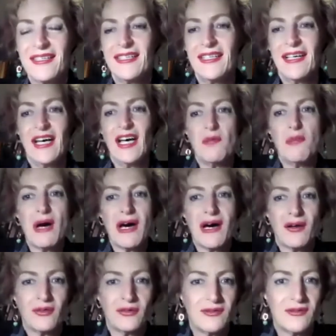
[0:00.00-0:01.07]

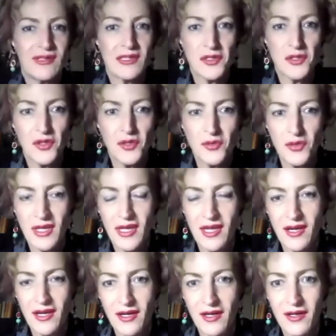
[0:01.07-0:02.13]
about this new
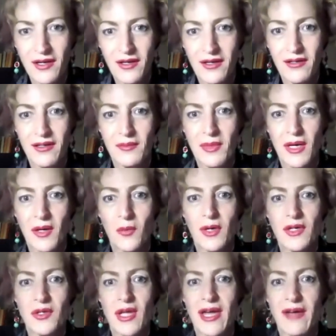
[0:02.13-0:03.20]
year, about
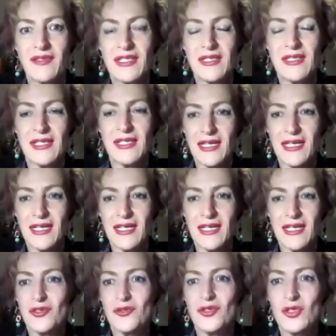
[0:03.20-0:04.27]
what you have decided
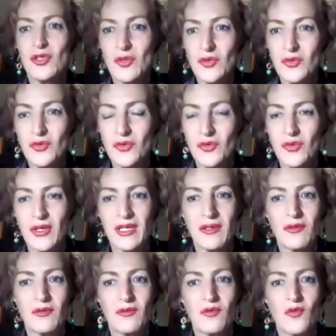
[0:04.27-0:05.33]
to do,
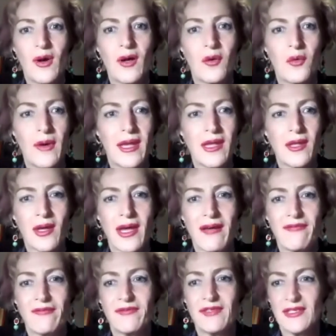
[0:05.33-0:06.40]
in what way you
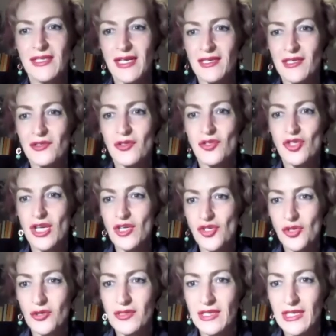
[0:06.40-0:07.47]
have decided to change
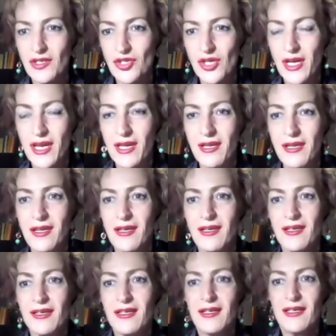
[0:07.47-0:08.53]
your teaching,
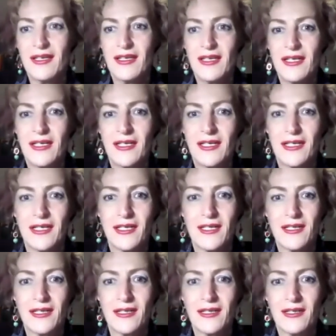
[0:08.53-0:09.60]

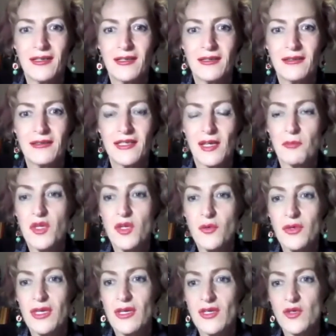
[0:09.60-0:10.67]
some New
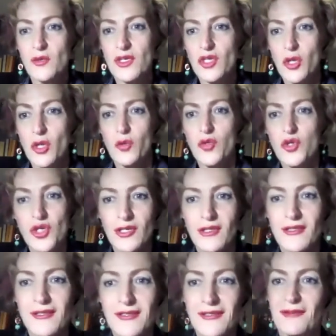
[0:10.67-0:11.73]
Year's
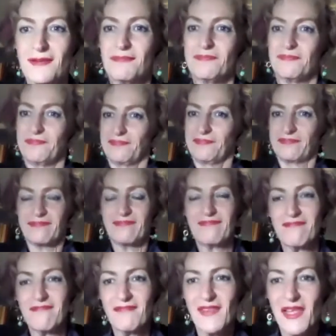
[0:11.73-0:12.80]
resolutions.
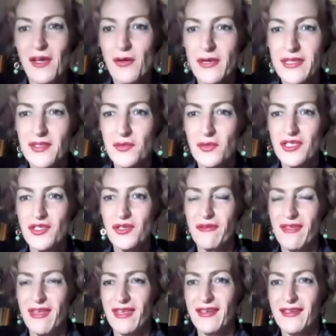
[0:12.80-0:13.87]
Chris, what do you
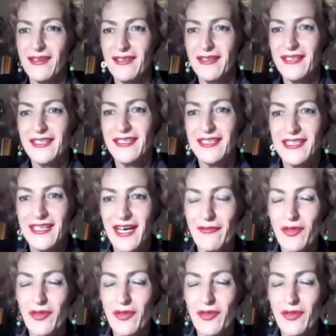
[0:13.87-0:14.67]
think? Have you